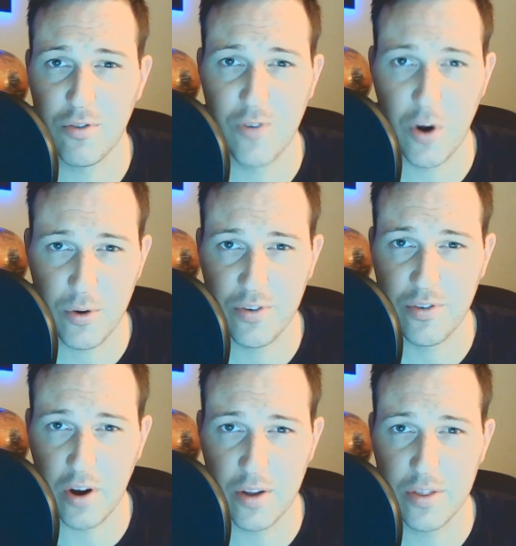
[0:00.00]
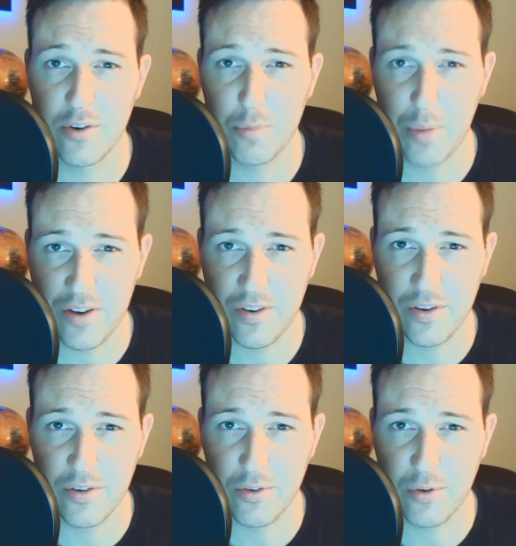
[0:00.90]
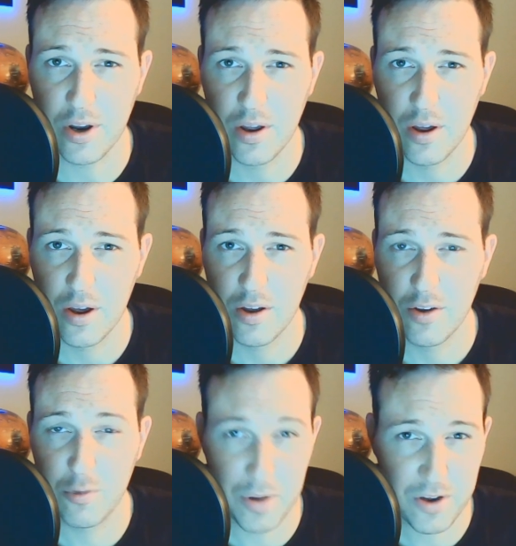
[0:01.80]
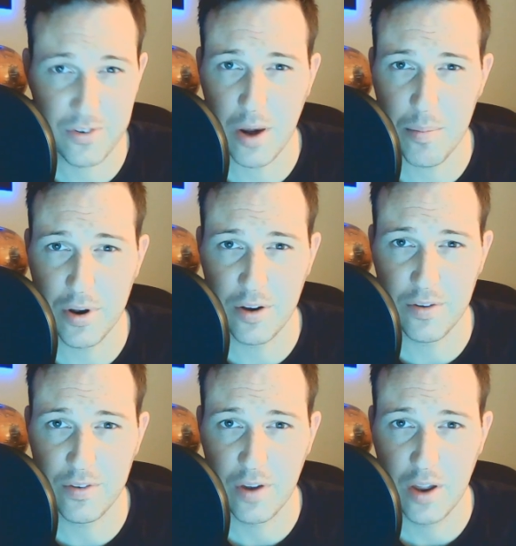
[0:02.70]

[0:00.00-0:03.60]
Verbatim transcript: focused on the space industry, space companies,